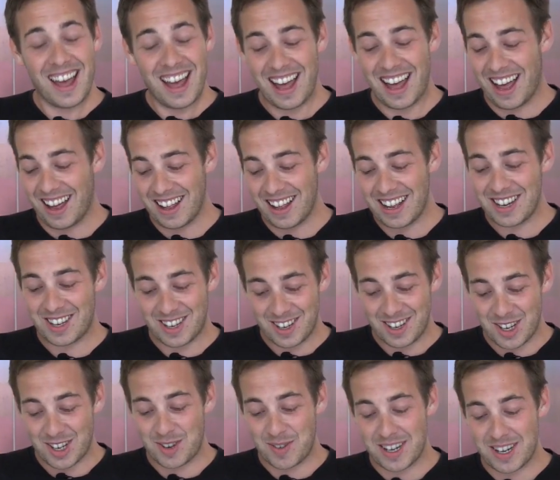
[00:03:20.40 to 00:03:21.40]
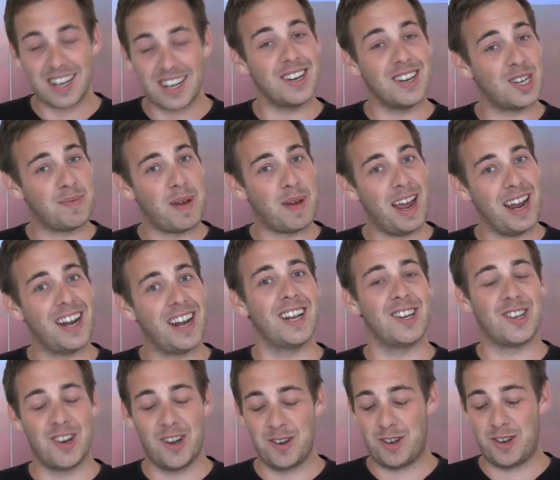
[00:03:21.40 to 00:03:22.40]
Yeah, that's Switzerland, Spain.
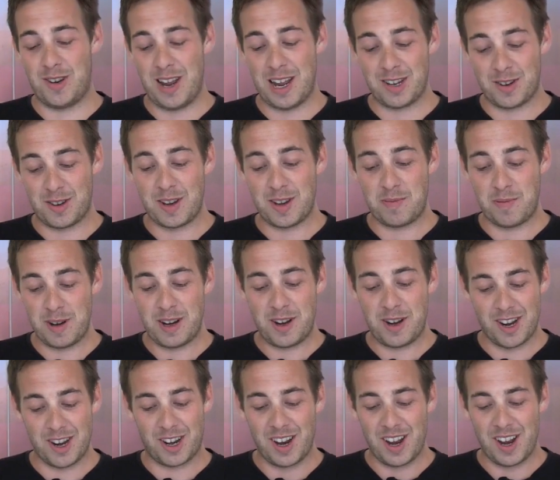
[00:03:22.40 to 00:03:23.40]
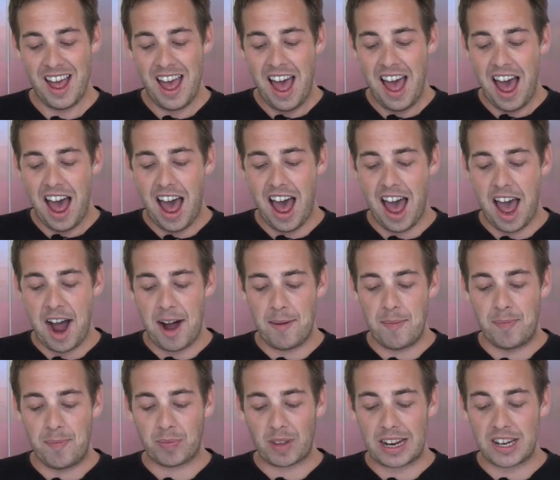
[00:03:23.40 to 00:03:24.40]
That's pretty good.
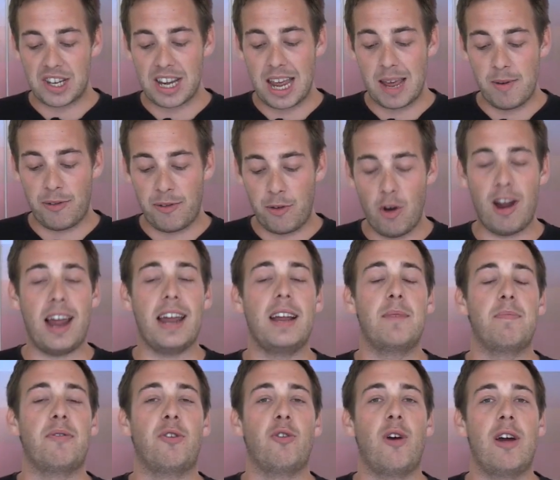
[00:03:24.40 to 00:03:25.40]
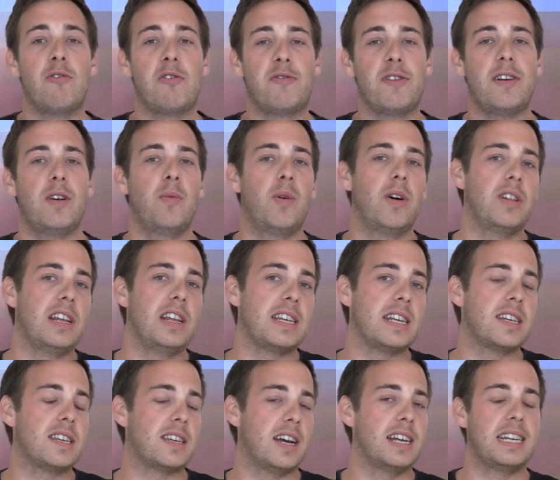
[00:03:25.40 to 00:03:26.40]
Before I reveal what these
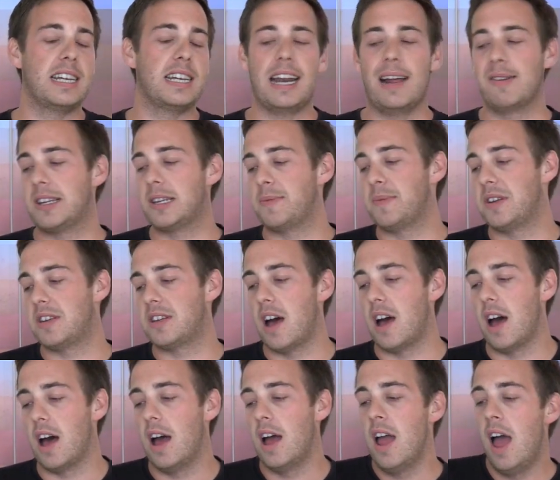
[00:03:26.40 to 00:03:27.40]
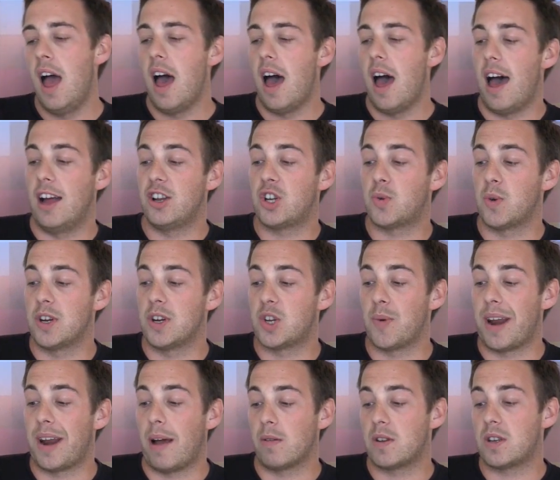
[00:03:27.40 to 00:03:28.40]
exciting announcements are, I just wanted
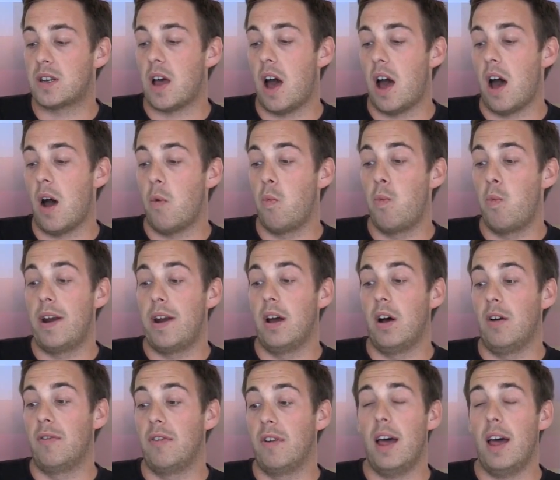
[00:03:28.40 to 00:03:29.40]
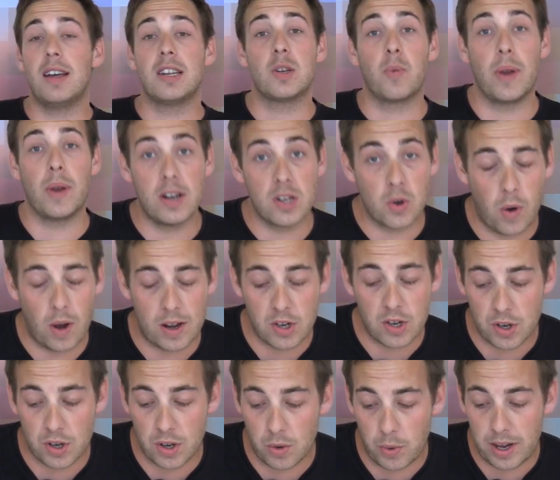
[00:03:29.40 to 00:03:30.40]
to announce our winner of last week's
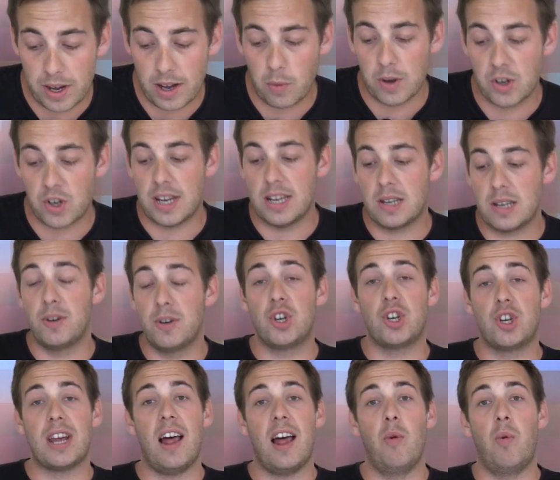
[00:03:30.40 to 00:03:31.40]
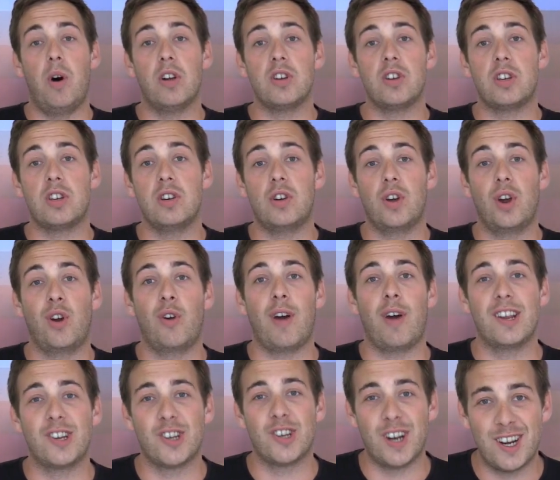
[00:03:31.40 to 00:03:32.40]
question of the week, which is Michelle Watson.
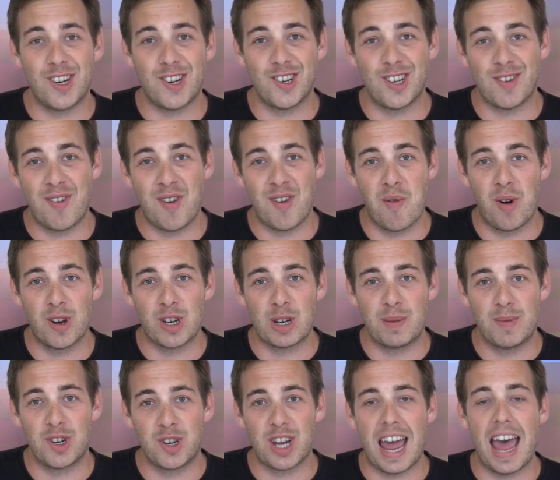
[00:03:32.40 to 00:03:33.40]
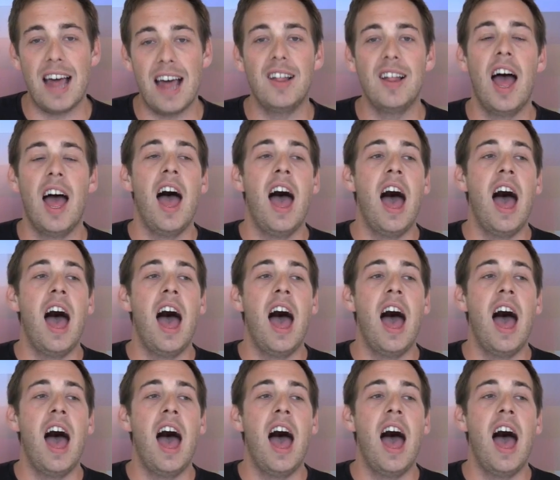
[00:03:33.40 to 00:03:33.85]
Congratulations if you're watching, Michelle.